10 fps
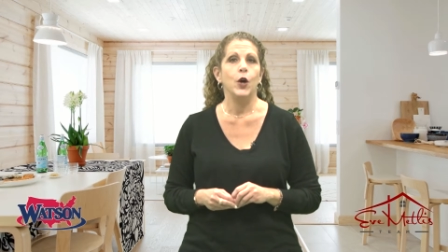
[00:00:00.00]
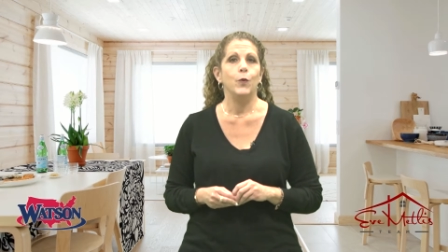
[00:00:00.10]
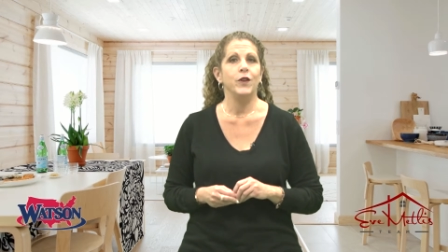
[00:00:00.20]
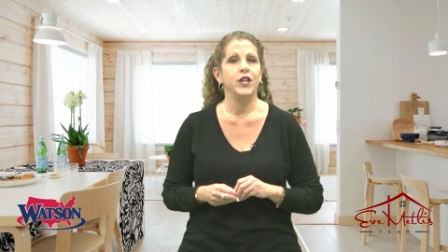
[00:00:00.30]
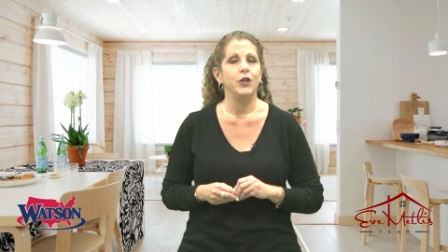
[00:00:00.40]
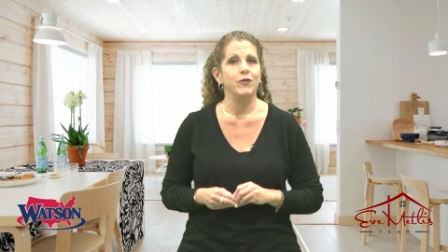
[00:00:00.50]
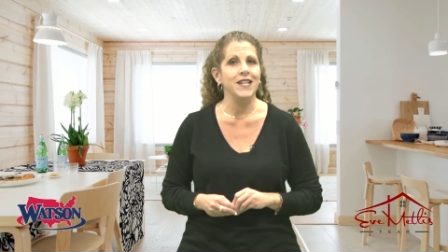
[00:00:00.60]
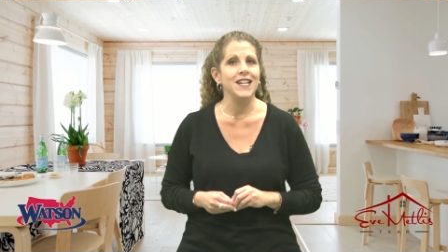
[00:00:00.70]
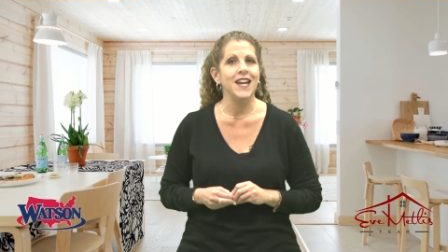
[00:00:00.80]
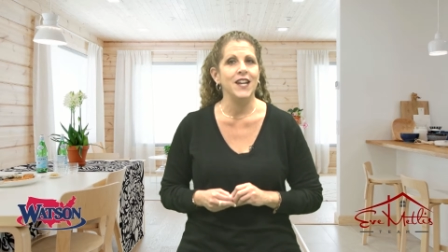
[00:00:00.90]
with a
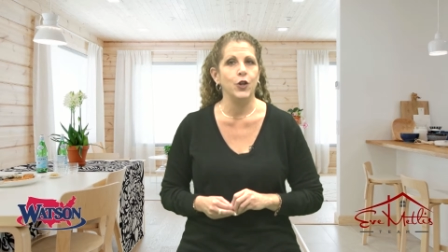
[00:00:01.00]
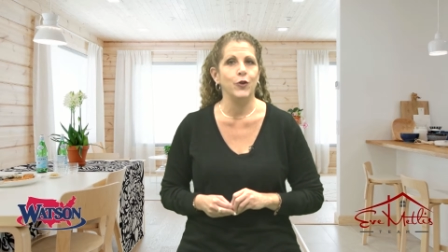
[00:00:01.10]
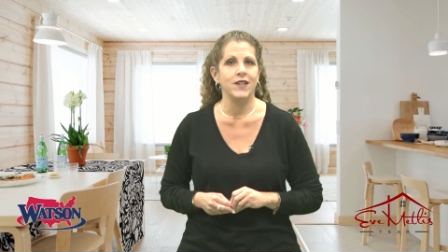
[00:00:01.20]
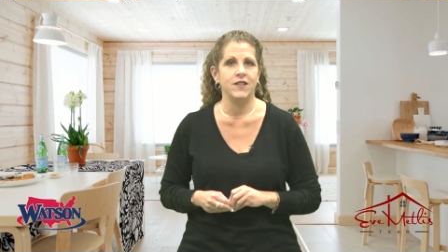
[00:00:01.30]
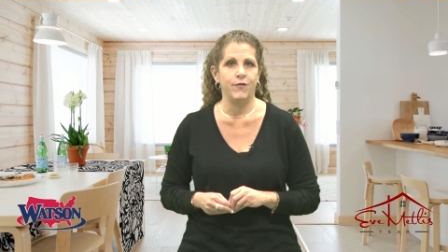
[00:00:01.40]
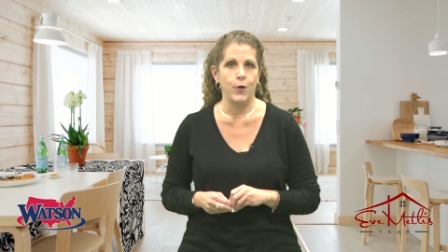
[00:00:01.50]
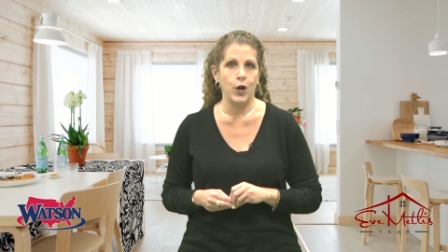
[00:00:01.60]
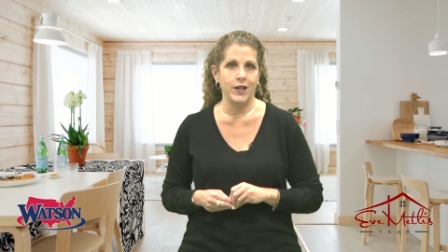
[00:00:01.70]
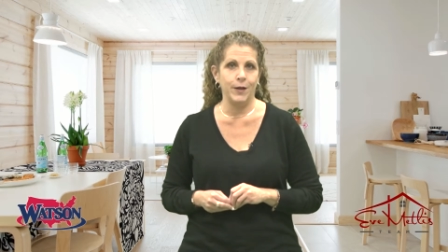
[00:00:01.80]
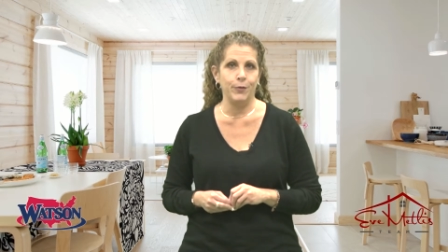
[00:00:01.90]
unique and aggressive
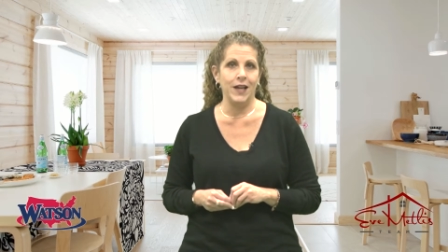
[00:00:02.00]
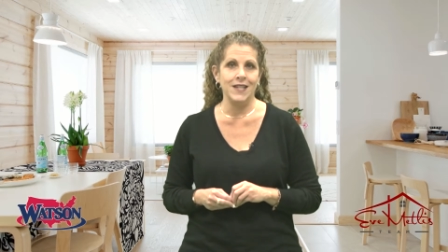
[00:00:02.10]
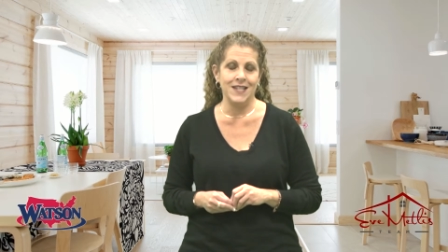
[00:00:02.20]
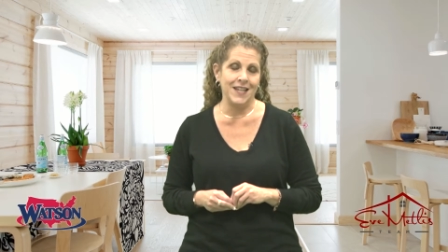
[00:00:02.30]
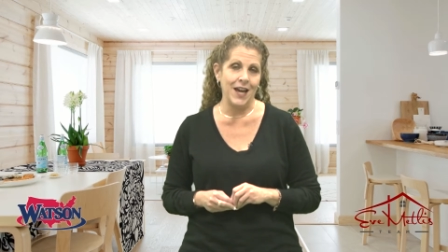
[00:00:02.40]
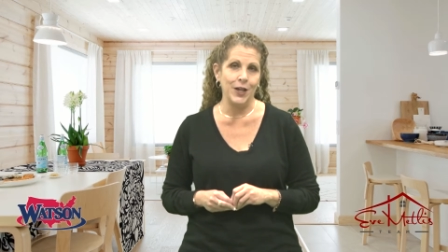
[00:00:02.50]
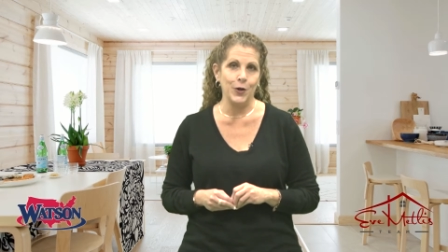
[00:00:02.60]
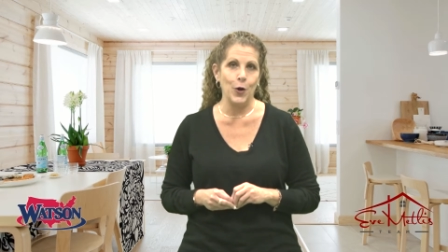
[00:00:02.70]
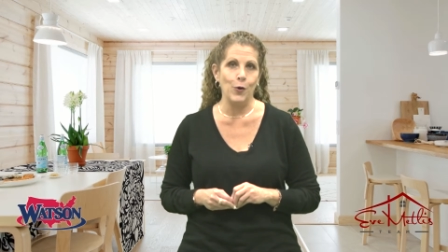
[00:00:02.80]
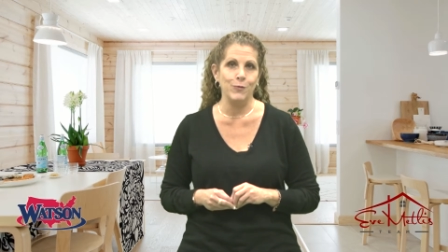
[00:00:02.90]
marketing plan to get
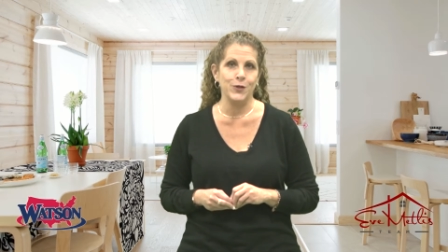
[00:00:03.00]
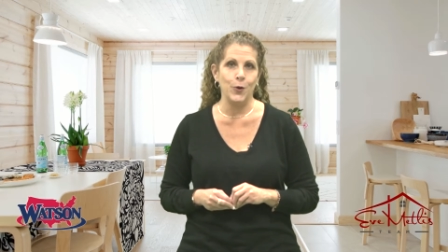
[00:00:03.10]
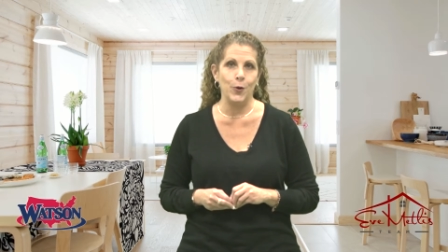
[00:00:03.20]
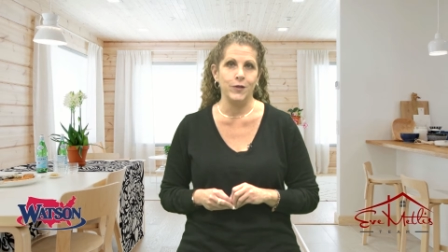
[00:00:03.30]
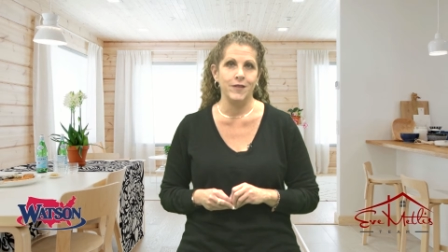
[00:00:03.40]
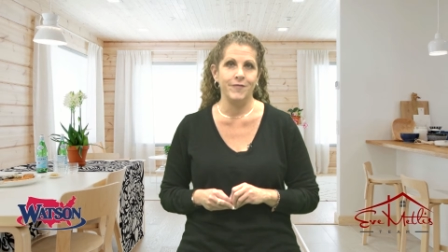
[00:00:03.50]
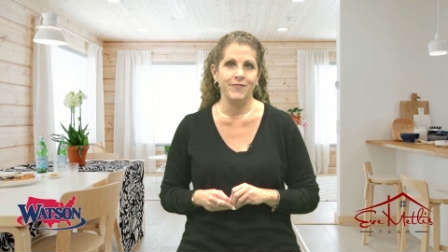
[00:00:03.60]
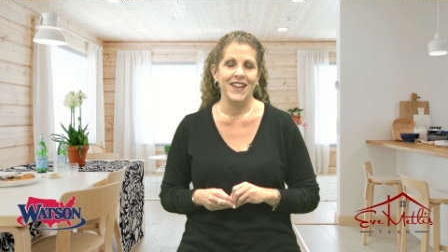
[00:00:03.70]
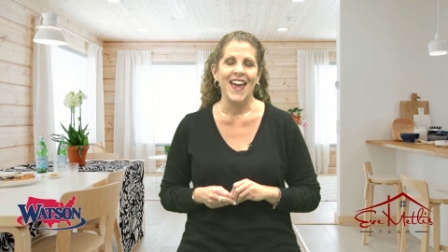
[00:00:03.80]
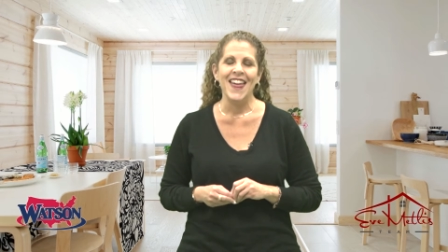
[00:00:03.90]
your home sold.
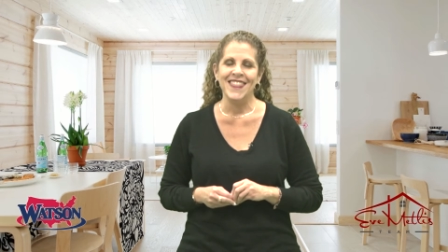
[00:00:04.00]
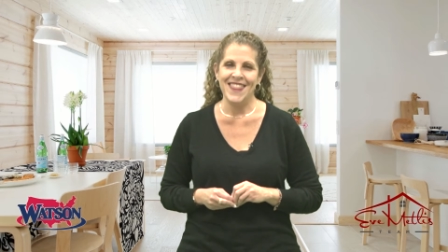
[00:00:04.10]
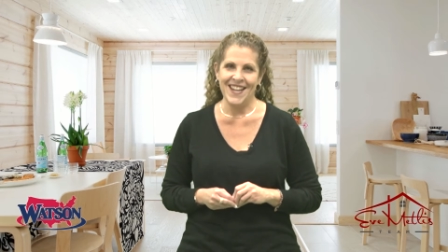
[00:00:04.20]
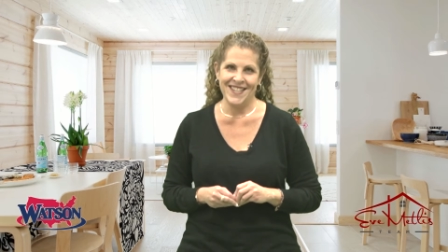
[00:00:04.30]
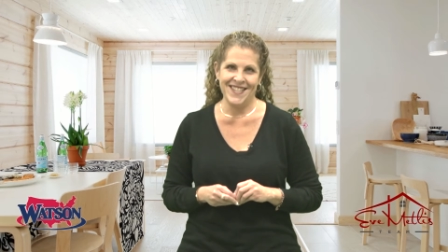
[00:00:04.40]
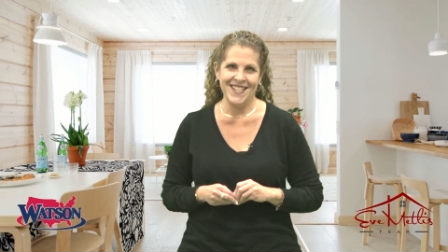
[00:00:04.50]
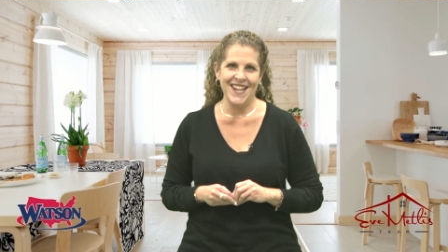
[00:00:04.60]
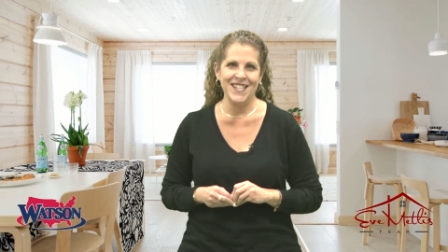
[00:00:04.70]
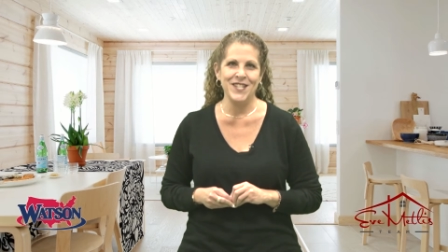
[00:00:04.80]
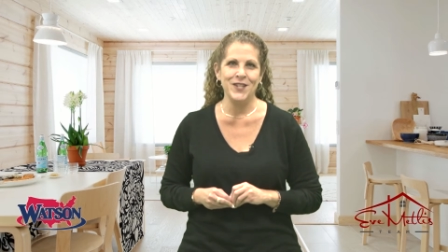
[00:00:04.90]
That's
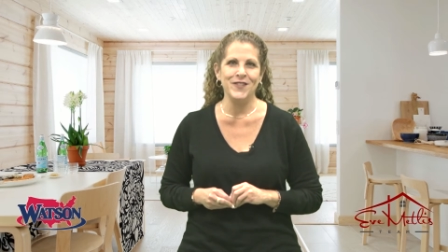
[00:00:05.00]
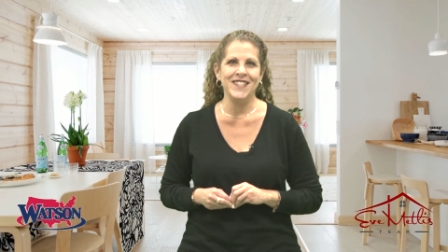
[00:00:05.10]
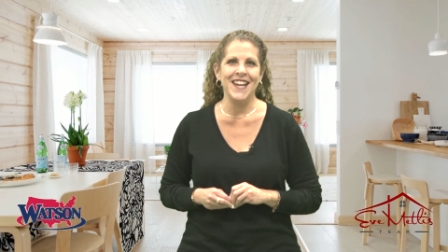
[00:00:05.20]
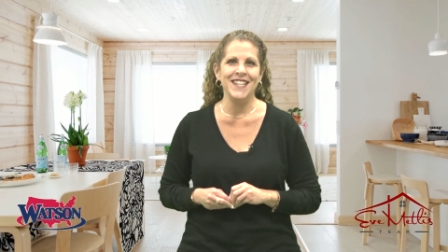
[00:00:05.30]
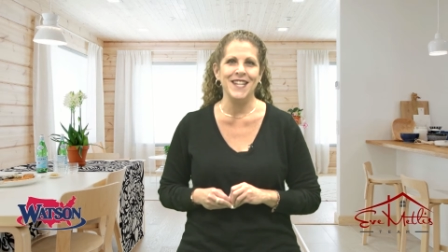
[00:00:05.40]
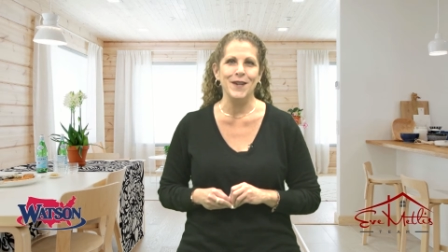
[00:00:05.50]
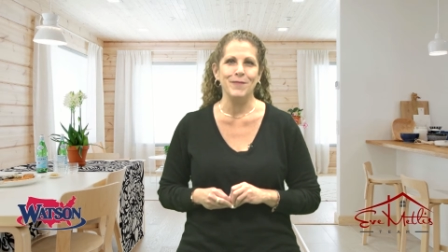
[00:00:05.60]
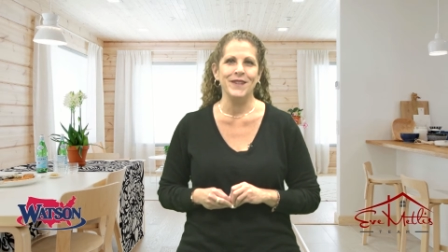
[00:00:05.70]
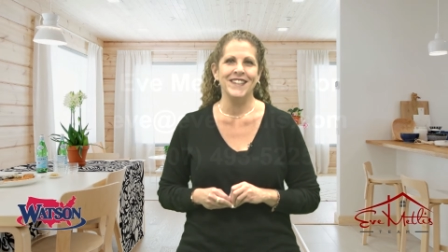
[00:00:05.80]
today's Tuesday tip.